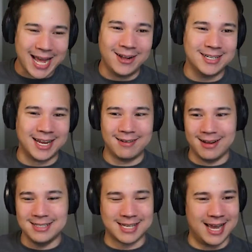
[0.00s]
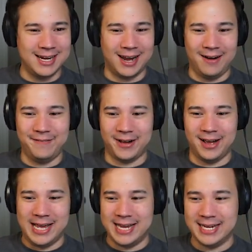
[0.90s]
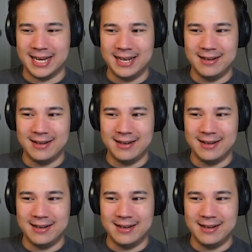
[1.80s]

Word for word: out inside of a